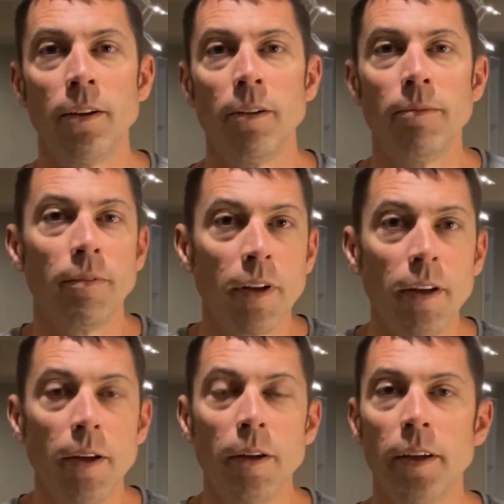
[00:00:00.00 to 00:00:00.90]
You're
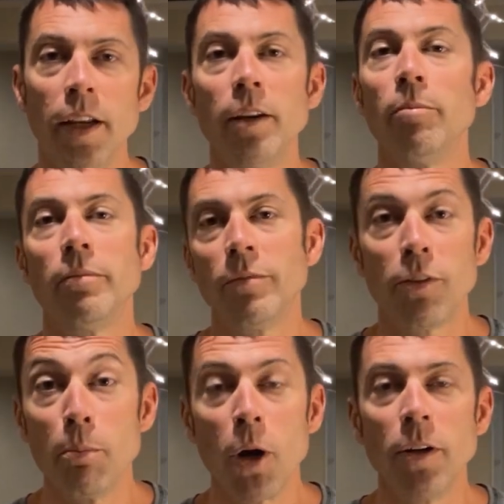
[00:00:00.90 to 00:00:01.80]
getting
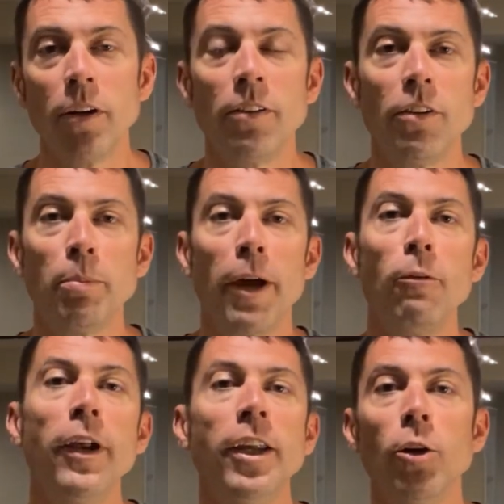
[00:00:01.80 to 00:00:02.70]
smarter just by
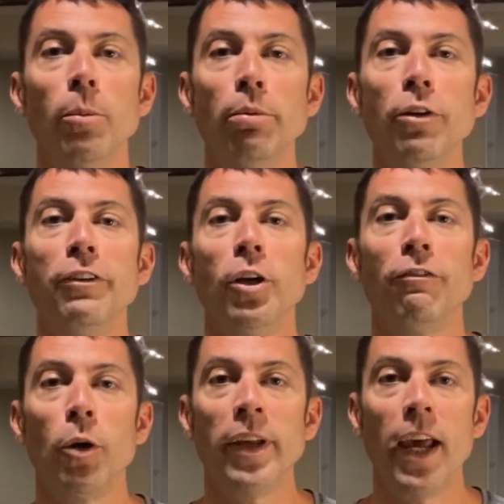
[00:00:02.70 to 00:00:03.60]
reading. You're improving your
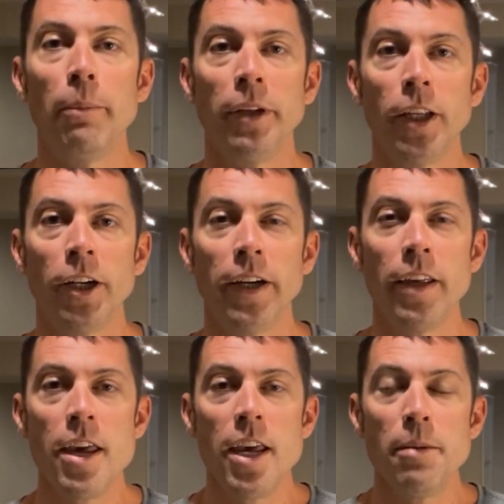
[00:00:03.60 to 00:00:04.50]
vocabulary. You
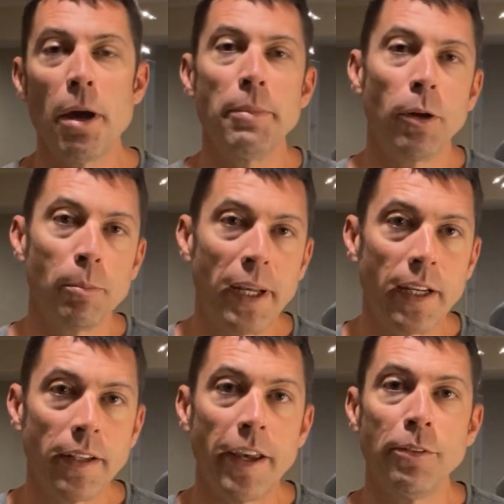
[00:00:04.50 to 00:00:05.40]
might be able to make
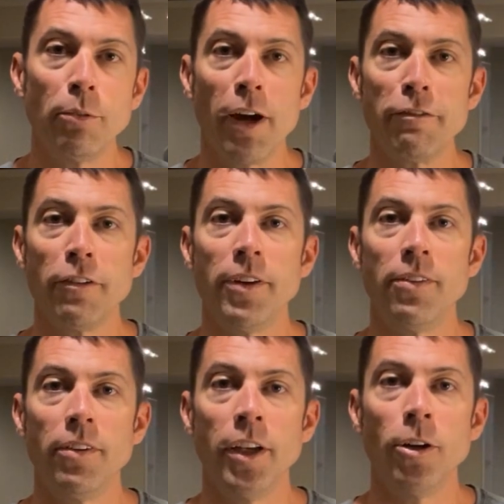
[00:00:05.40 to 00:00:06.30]
a nice
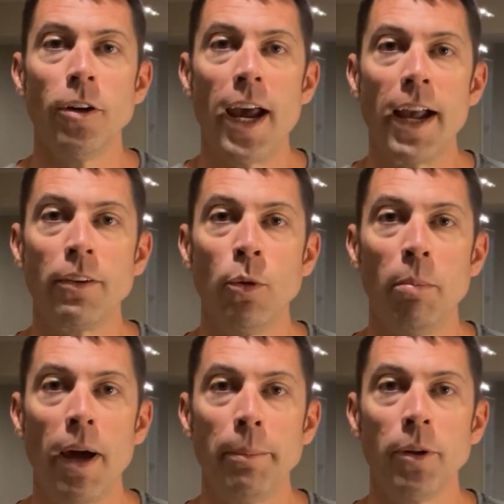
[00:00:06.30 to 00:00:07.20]
reference in your act to a
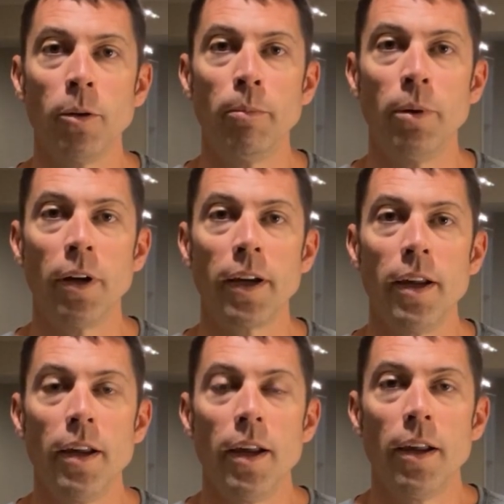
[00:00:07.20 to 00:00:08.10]
popular book.
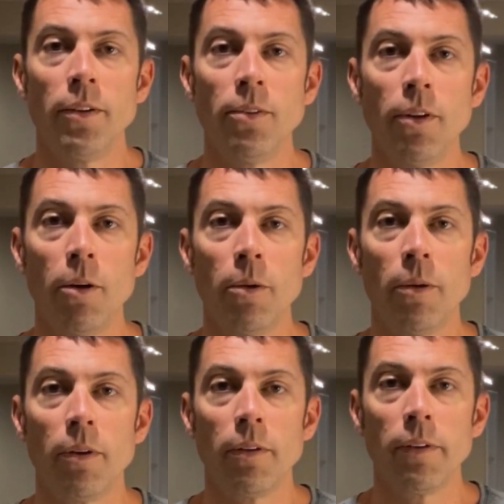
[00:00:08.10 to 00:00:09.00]

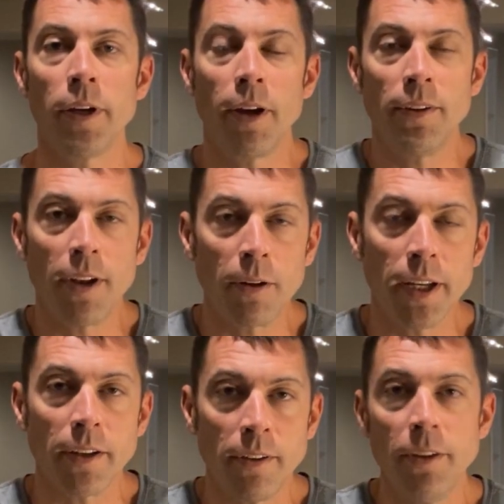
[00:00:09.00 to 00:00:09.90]
So, I sound
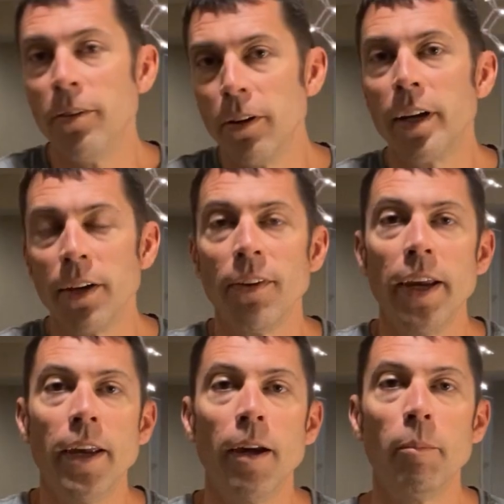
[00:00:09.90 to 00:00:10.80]
like a teacher because I
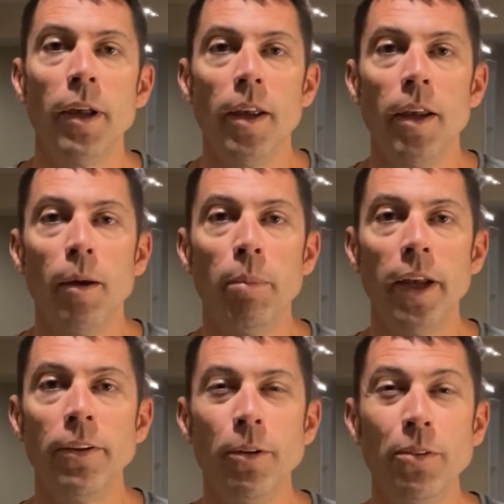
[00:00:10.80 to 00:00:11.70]
am,
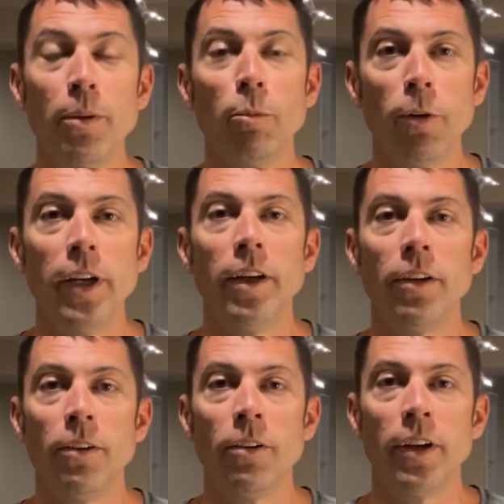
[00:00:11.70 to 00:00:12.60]
but do some
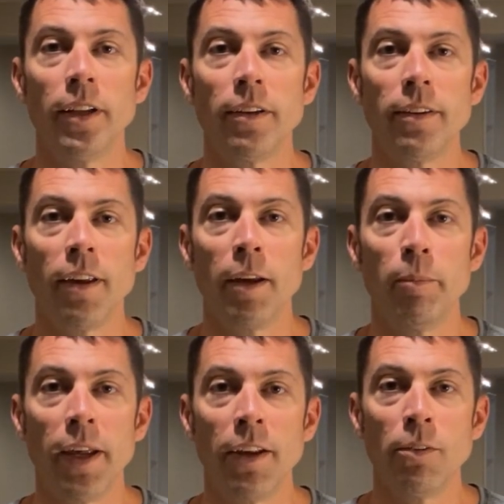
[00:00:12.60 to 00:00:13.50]
reading during this
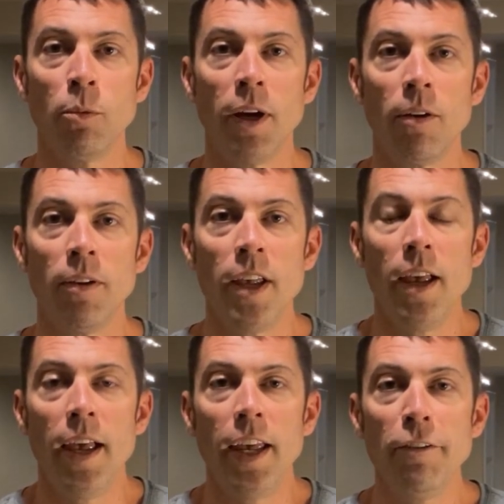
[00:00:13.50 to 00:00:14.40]
time as well.
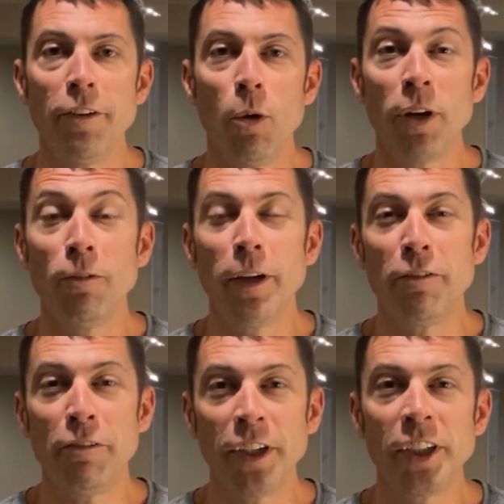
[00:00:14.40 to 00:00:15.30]
If you don't want to
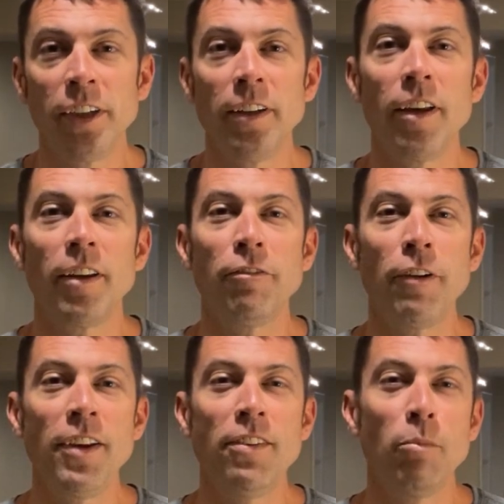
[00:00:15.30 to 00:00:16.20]
read fiction,
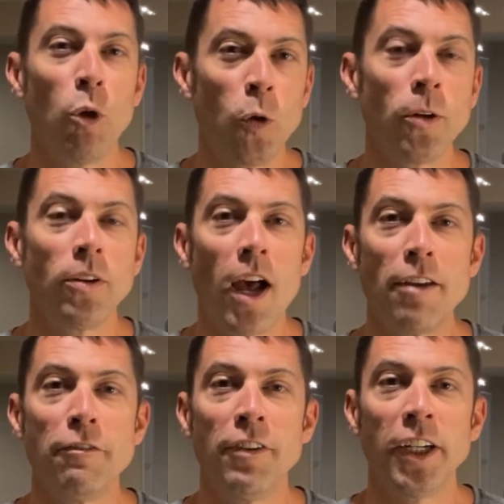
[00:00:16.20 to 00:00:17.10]
find some older
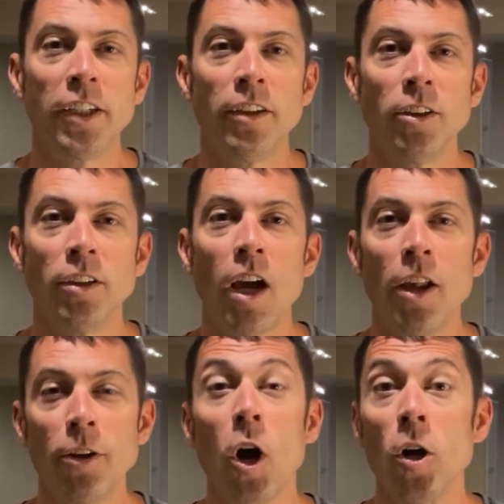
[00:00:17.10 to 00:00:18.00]
nonfiction or
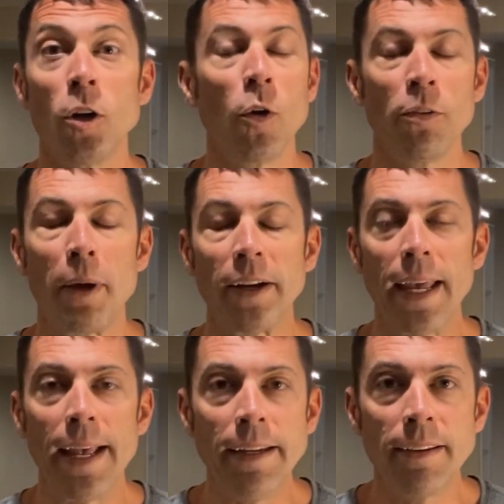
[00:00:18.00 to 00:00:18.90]
other articles about
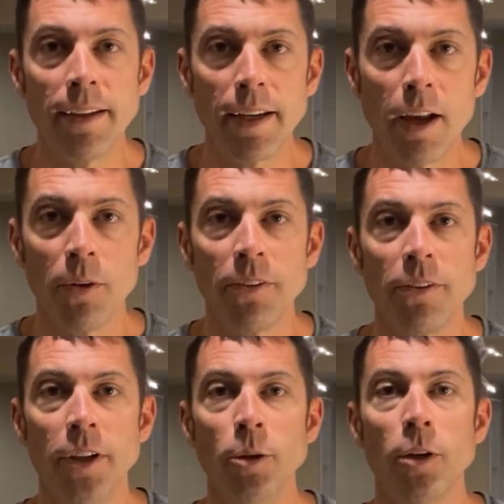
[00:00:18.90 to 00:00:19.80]
anything else
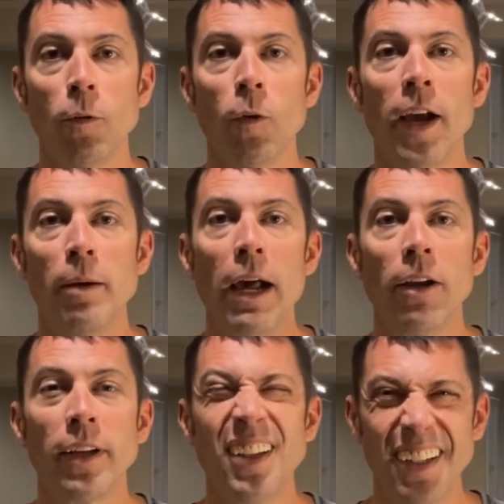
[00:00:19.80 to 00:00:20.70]
that you can write
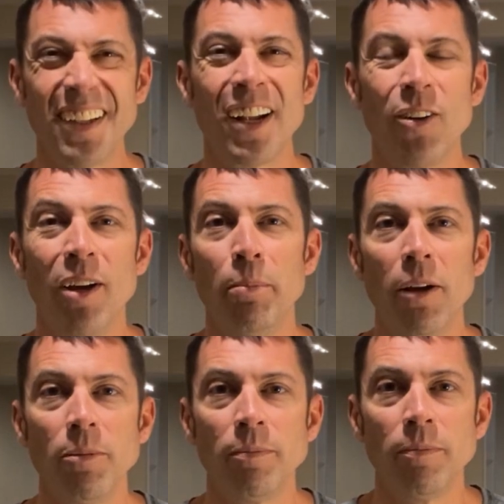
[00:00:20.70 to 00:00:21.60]
about. I think that'll help out.